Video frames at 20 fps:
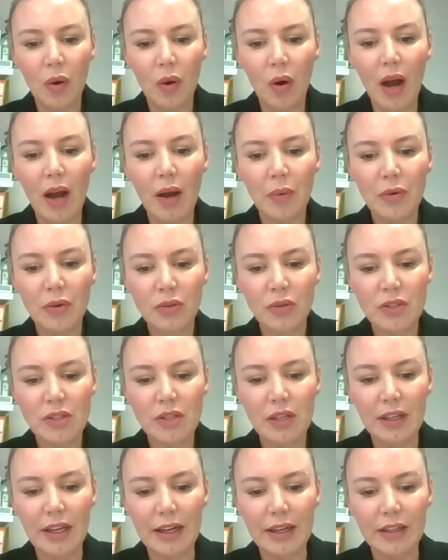I would
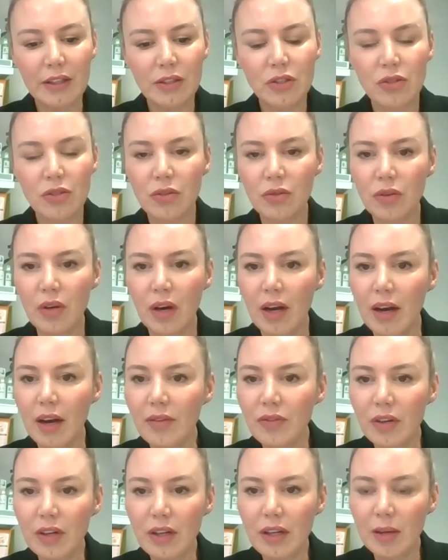also like to,
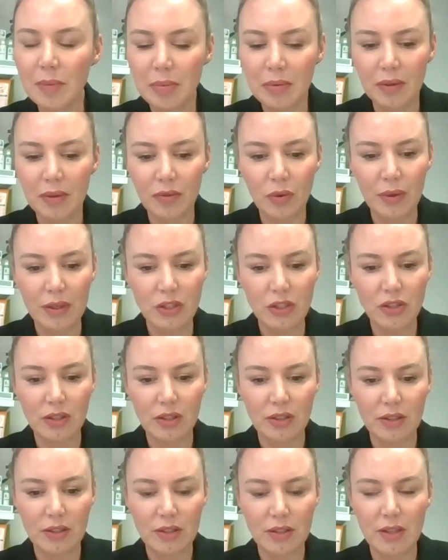I've got a couple of
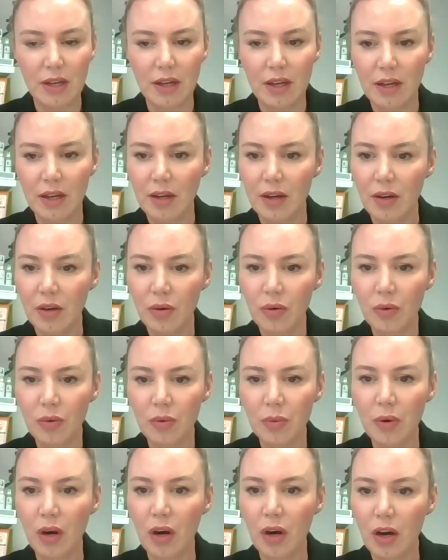questions
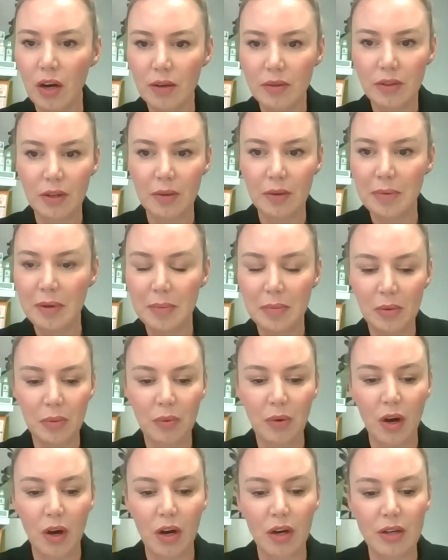people
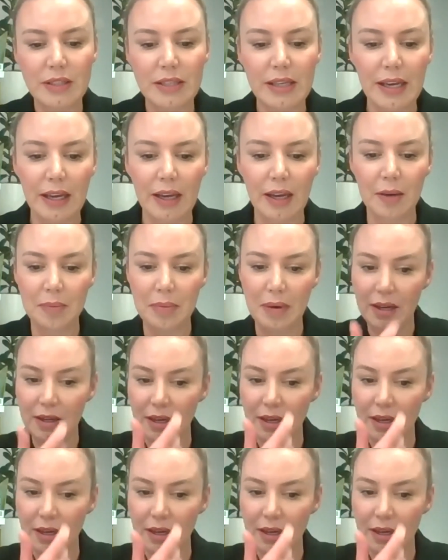were asking about